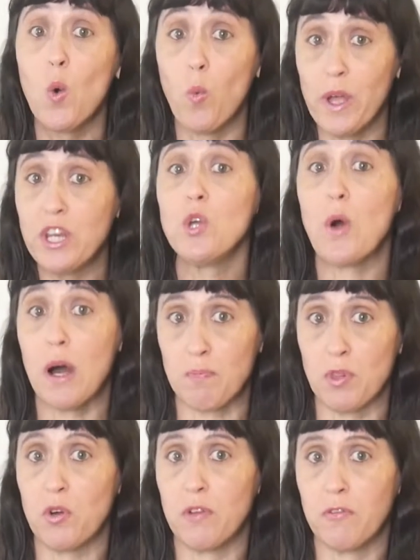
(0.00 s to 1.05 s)
when you
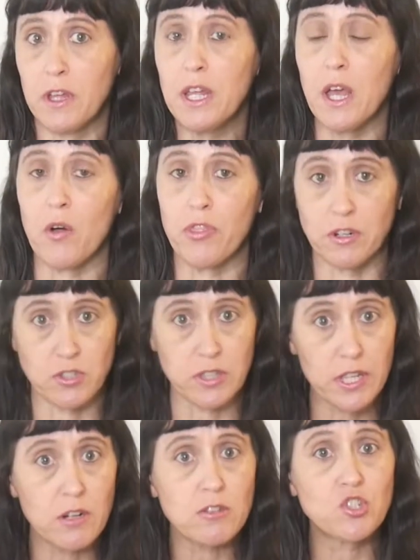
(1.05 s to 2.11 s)
upload a video. There's
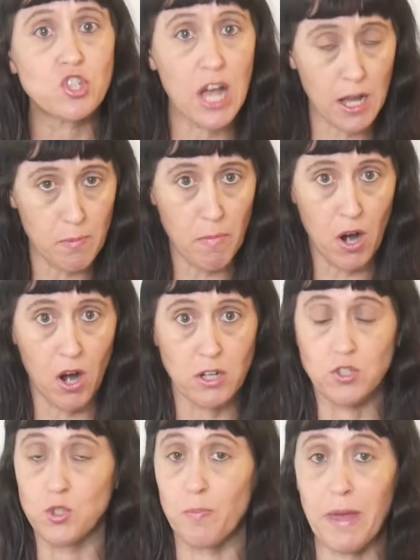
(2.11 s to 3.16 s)
little check
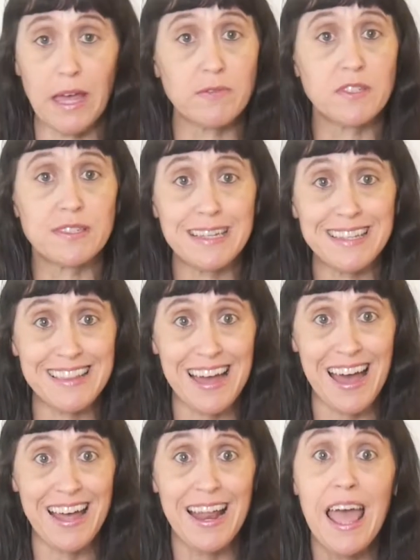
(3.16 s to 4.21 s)
marks, you may have seen
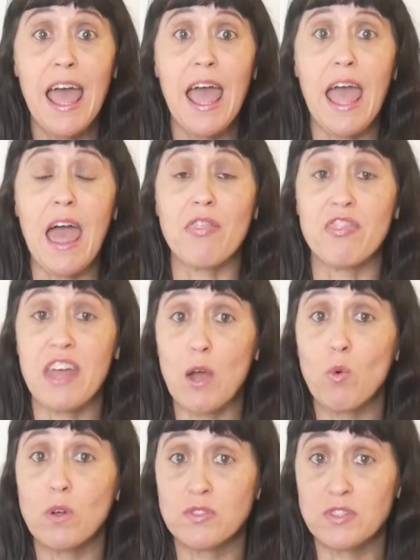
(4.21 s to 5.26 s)
that, and they
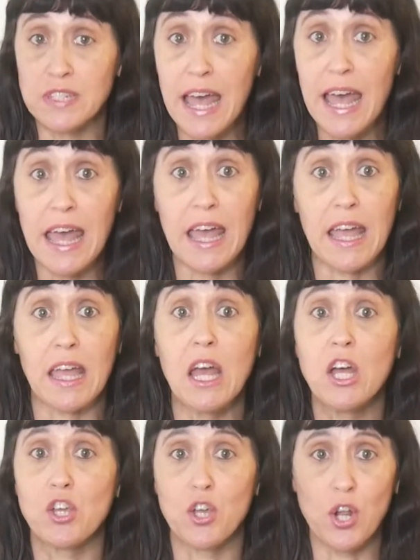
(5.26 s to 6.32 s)
will
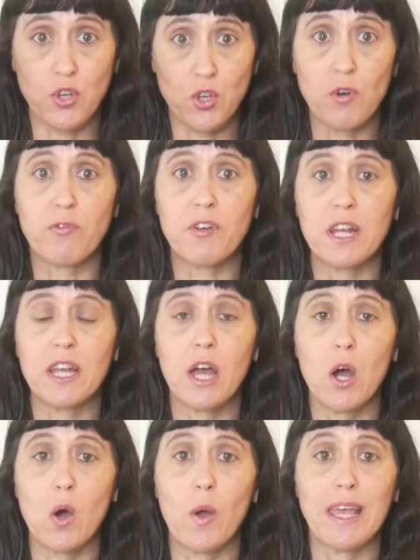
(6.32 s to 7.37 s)
say, you know, your
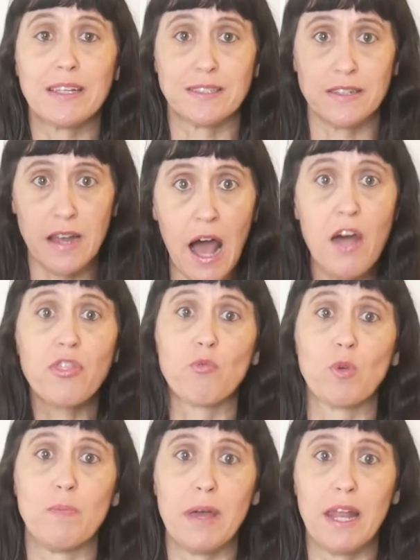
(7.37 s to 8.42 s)
video is not
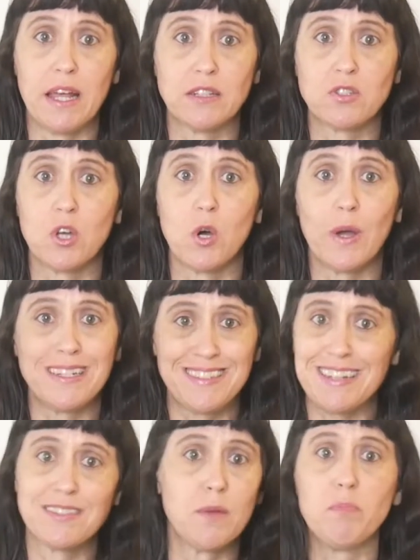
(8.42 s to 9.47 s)
3 minutes, so it
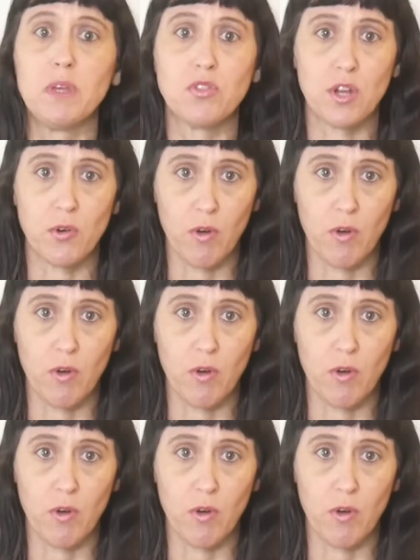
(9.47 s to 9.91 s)
doesn't meet their